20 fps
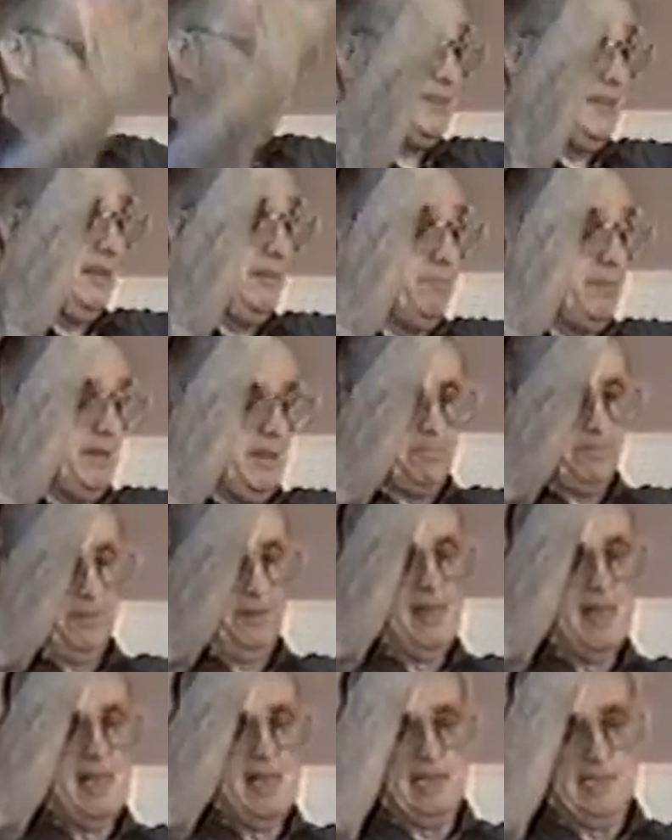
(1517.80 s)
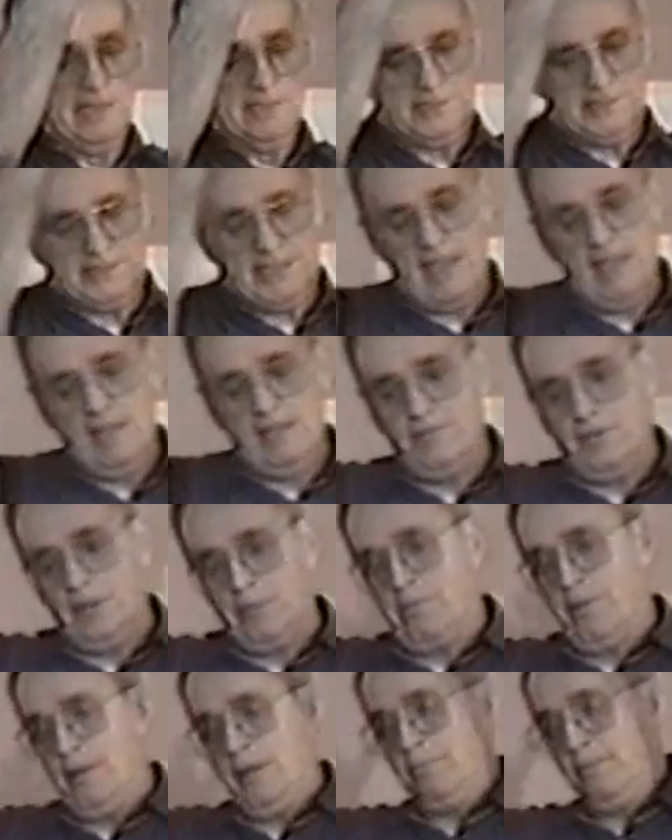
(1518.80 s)
lifting people, and
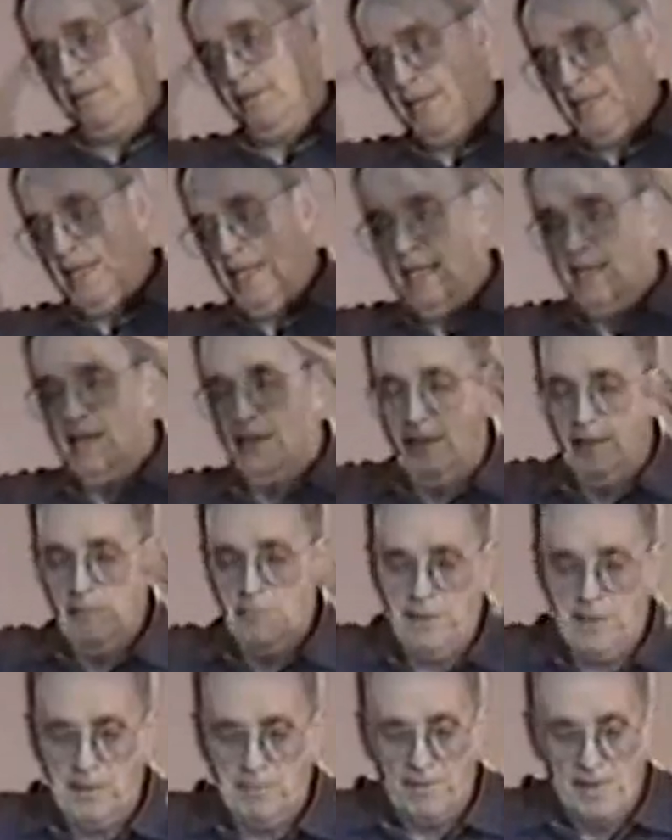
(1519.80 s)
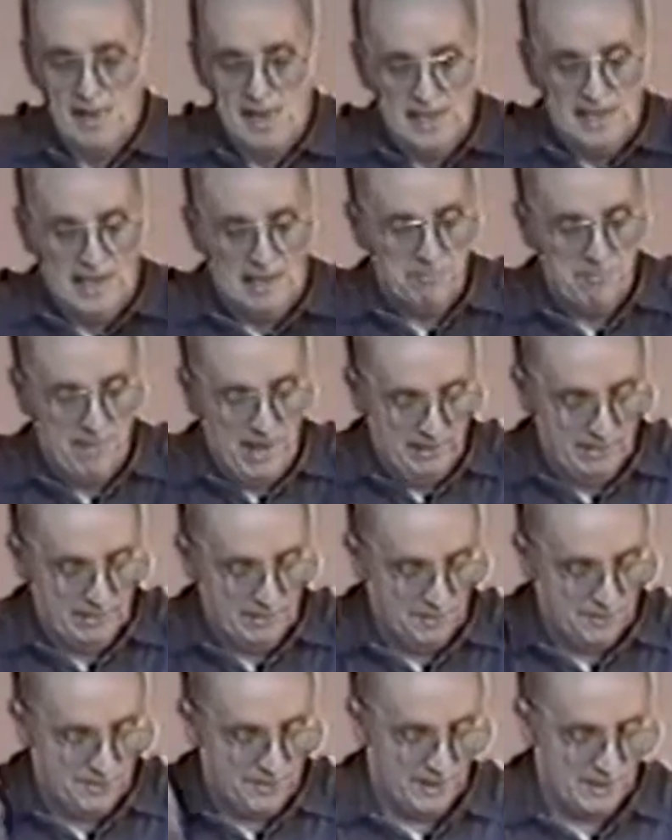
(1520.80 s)
saving people, and healing people, and
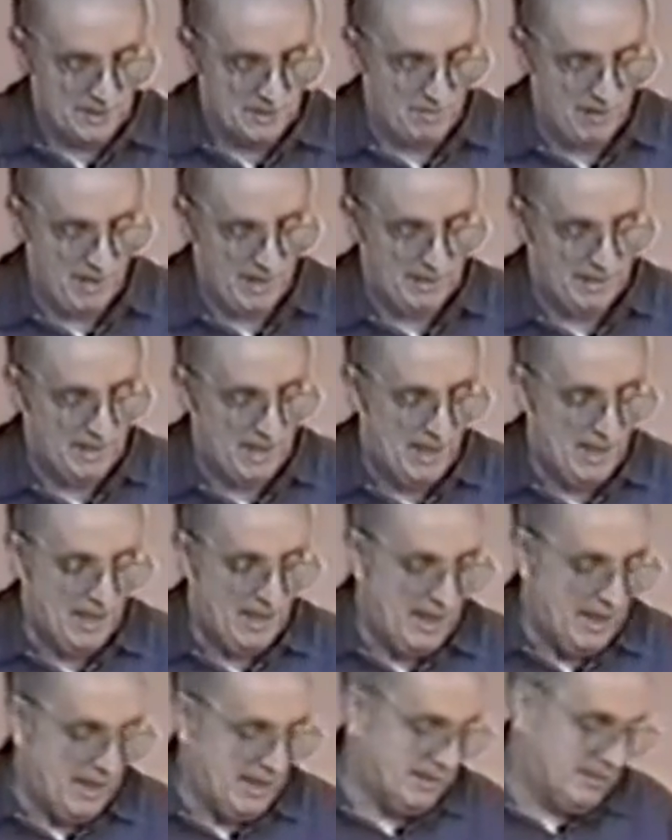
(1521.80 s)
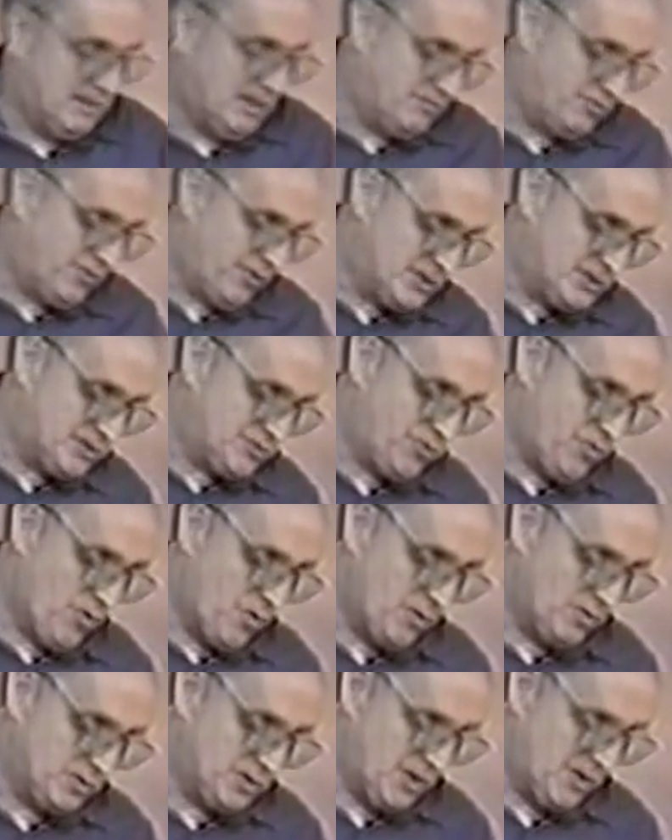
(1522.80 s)
making things right. And then verse
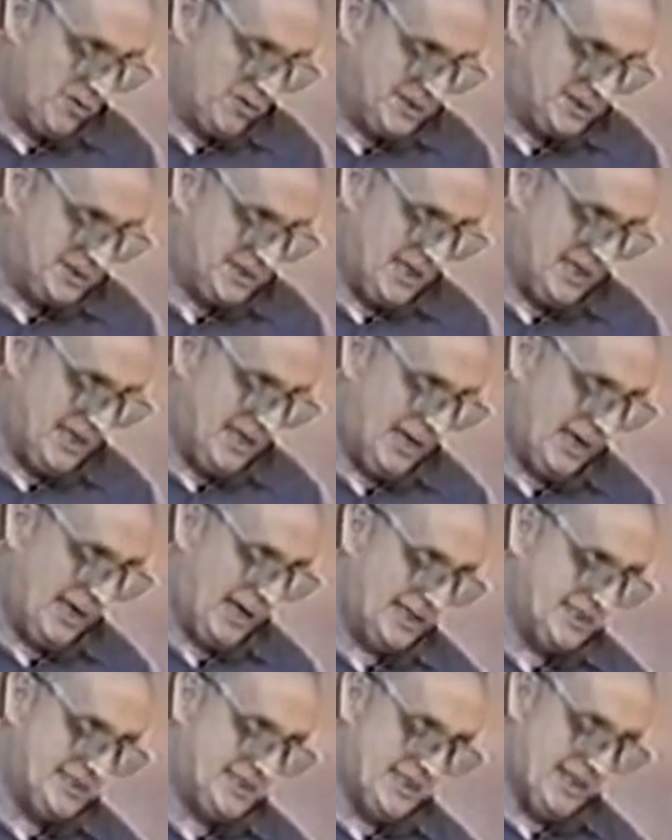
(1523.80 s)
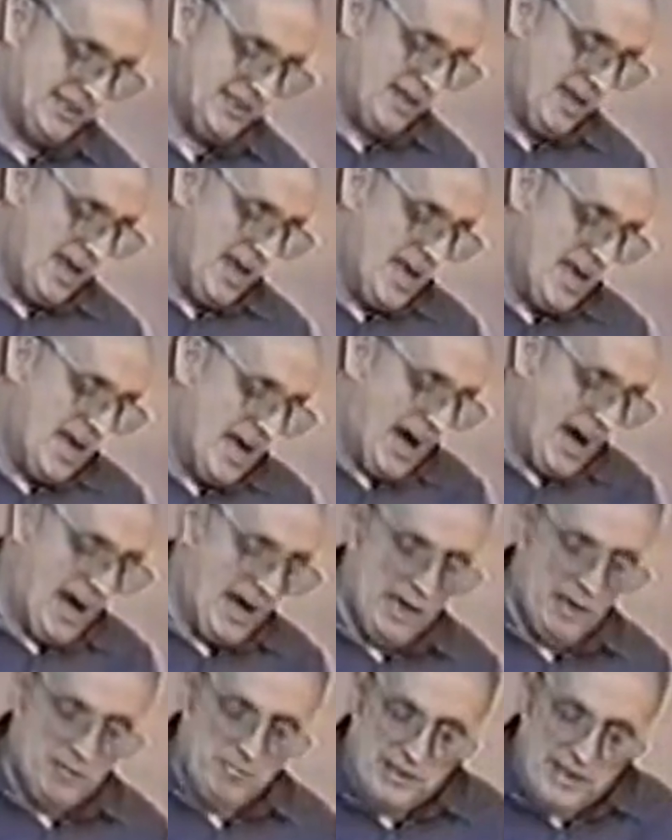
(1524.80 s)
4, Jonah said, and I said,
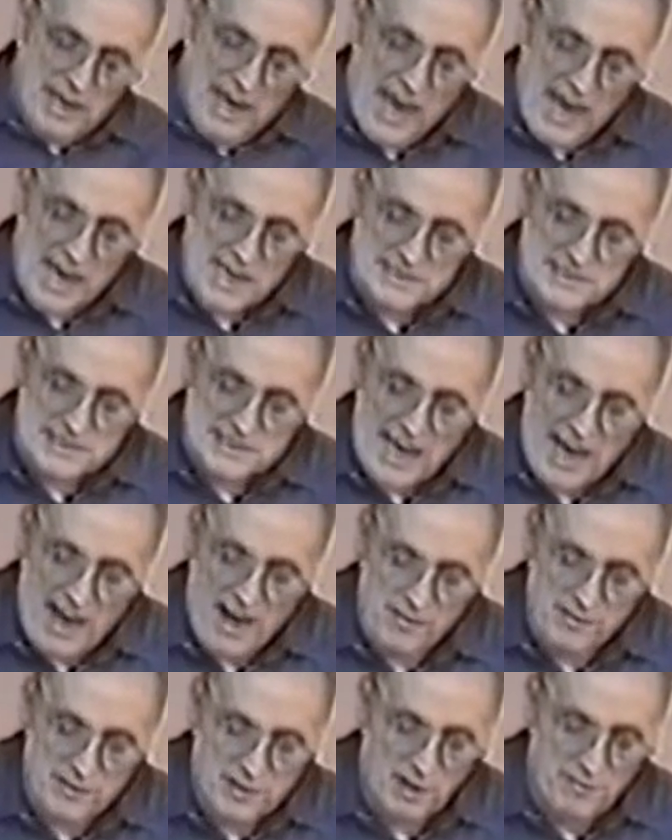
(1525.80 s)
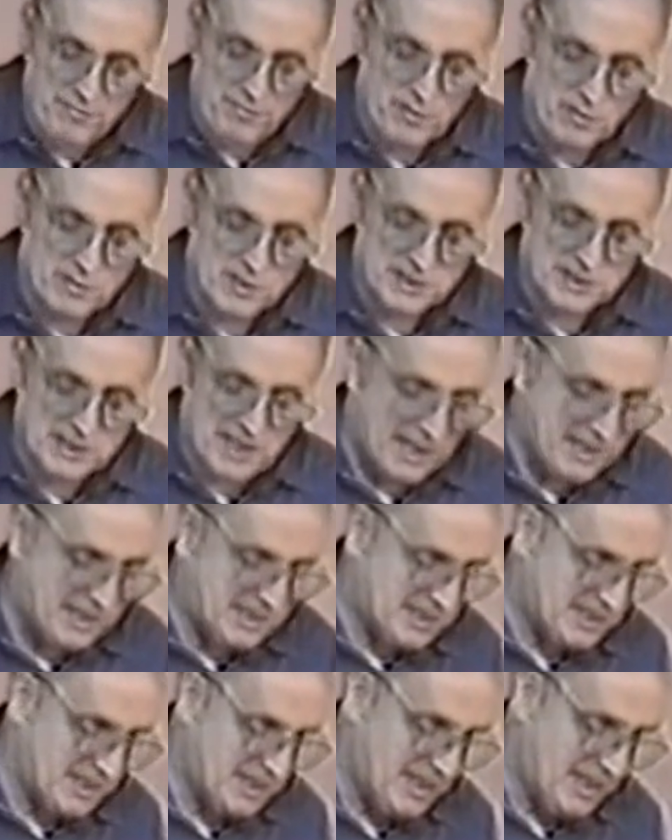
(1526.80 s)
I am cast out of your
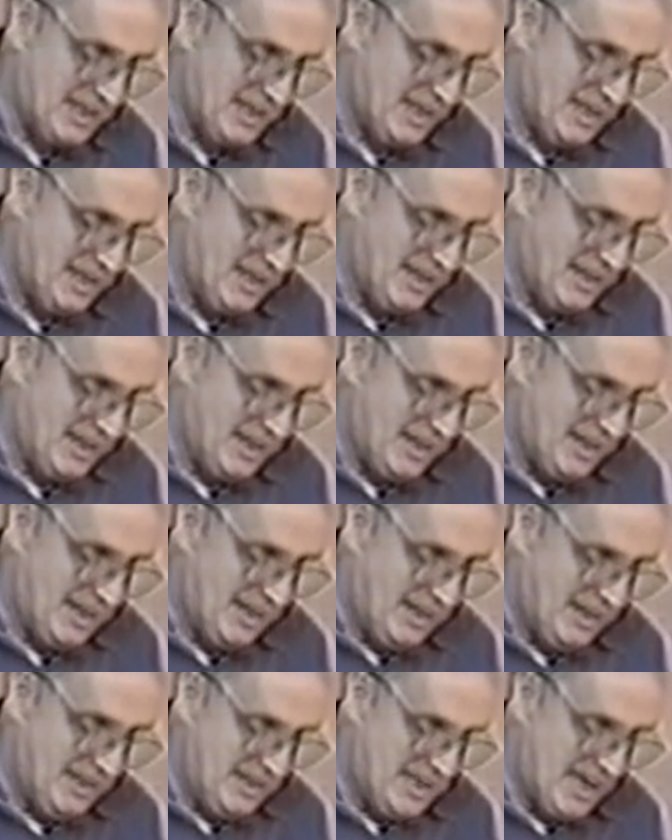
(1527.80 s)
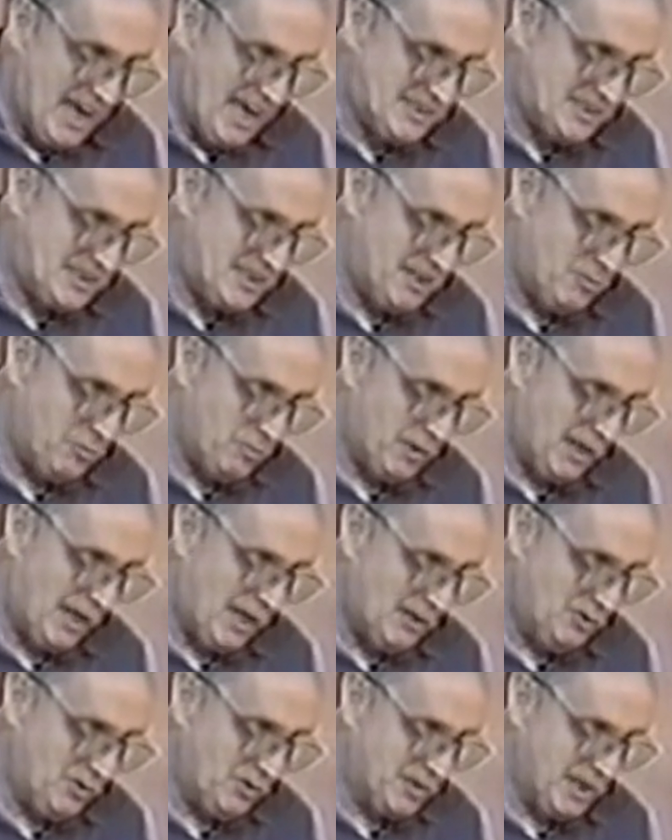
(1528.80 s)
sight, yet will
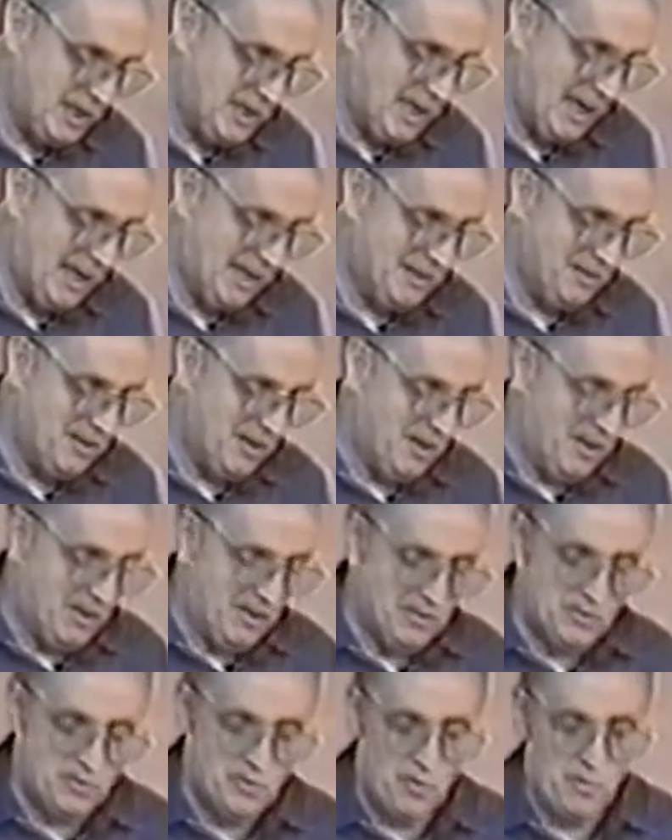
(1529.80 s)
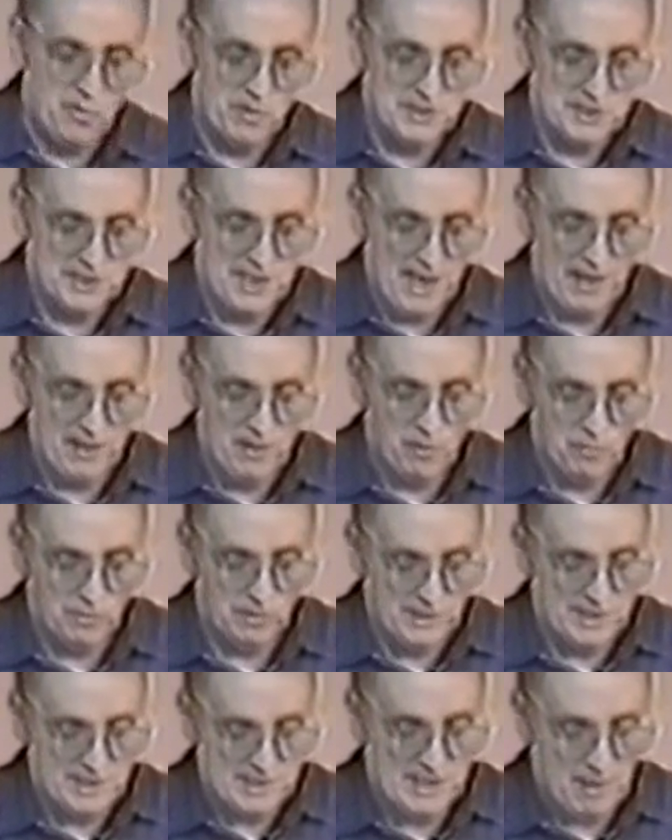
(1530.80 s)
I look again towards thy
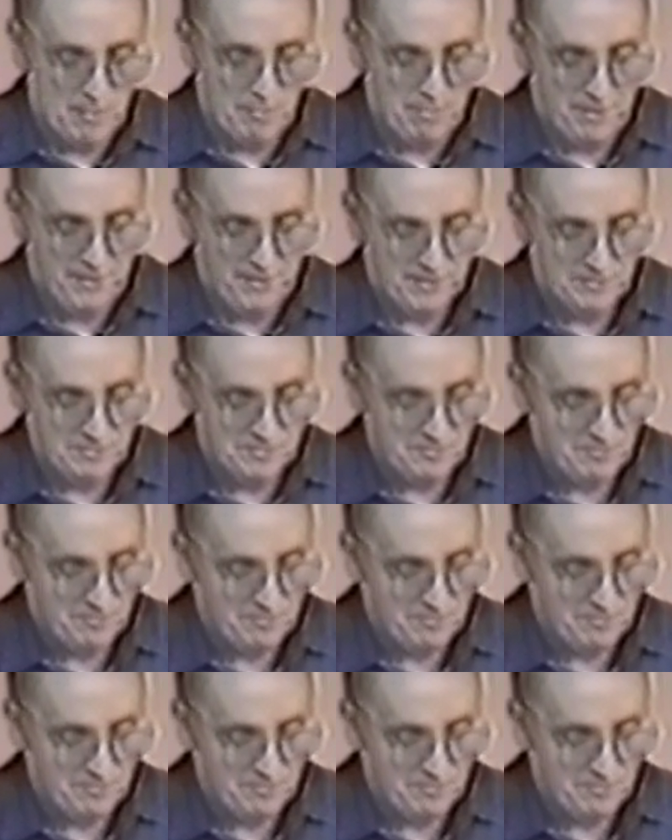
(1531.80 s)
holy temple,